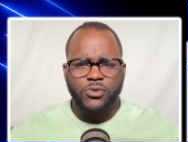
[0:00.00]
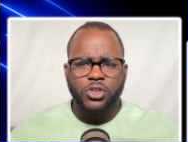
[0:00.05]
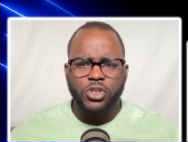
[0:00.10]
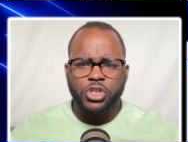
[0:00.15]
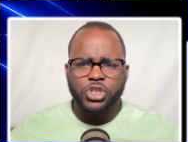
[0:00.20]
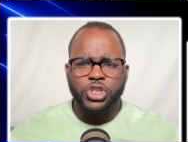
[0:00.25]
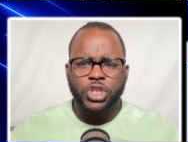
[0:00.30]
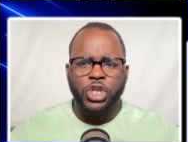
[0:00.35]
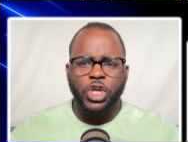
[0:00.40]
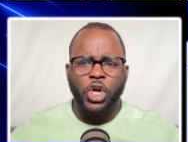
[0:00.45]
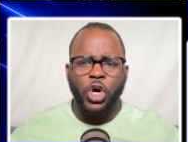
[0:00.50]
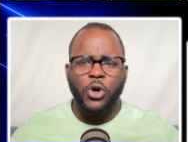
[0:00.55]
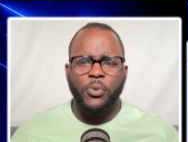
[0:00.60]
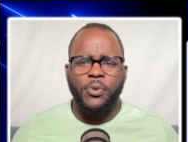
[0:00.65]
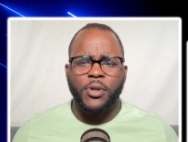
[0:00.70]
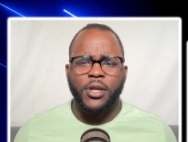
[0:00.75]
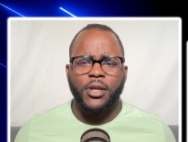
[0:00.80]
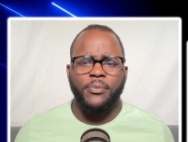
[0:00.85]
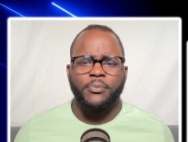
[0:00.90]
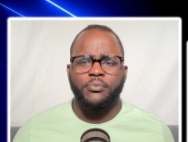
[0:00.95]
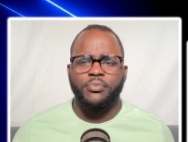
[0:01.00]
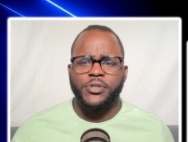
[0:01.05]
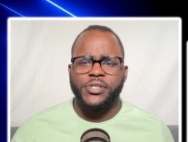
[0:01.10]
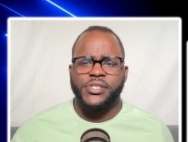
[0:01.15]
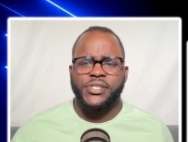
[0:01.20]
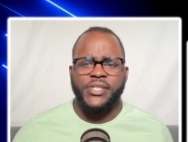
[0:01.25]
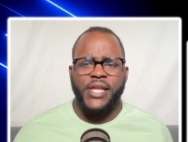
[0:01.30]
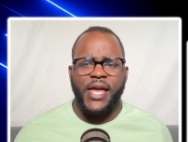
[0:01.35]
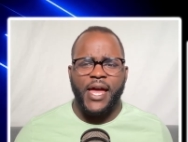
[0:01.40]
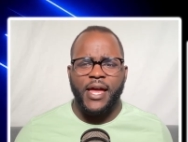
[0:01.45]
Jacoby
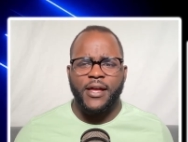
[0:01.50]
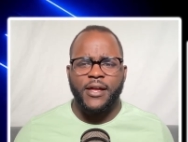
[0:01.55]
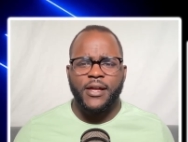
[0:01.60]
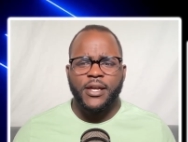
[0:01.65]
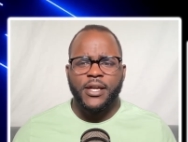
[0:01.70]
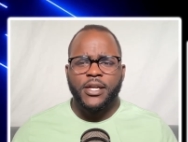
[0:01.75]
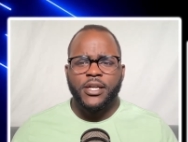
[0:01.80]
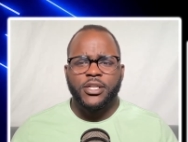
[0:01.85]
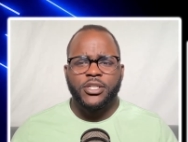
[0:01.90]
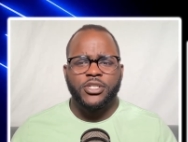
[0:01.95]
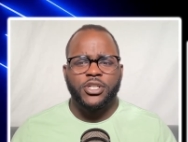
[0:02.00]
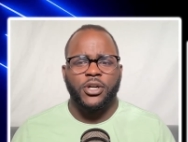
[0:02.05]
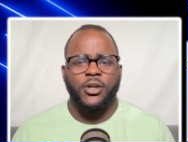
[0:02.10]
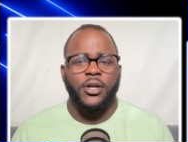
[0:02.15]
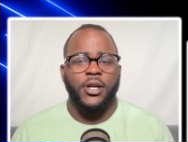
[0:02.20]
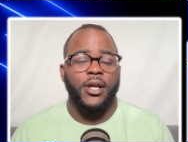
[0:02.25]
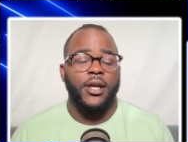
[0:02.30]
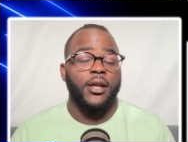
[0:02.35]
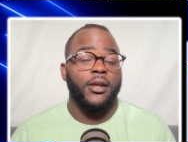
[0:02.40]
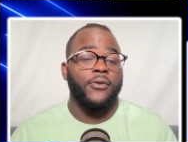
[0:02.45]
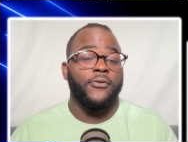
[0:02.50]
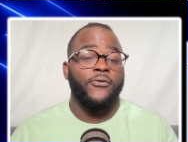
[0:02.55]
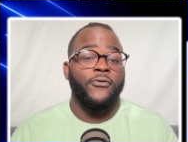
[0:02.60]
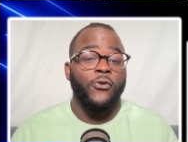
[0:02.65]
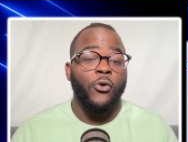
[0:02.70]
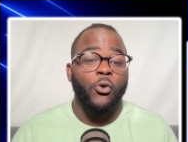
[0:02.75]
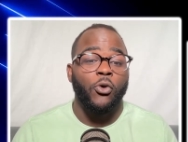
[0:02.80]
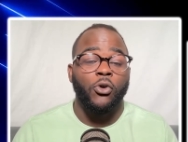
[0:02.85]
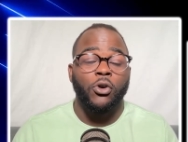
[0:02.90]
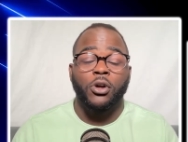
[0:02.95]
Brissett
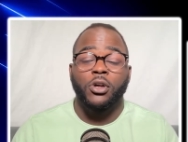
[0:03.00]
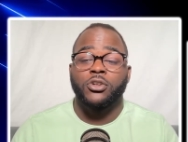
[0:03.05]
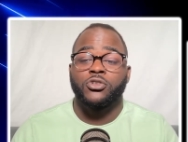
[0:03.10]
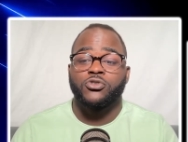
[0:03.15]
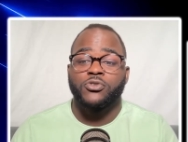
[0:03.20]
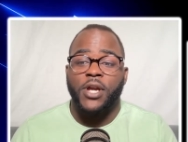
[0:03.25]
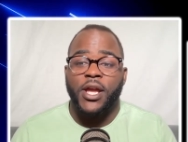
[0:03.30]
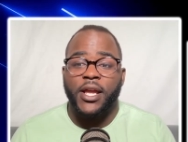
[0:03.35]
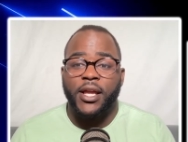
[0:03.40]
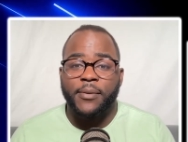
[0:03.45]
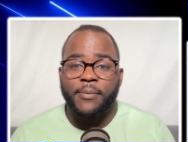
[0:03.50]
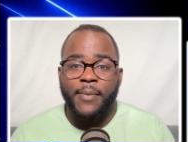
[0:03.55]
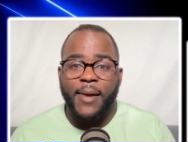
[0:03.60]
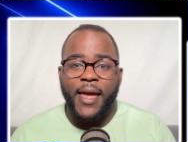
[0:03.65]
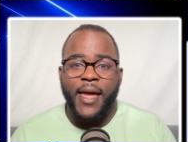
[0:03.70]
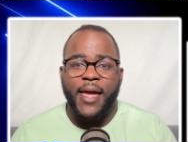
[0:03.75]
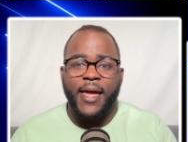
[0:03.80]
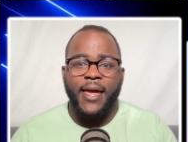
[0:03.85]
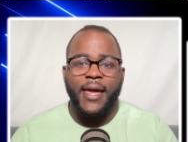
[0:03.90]
for Drake Maye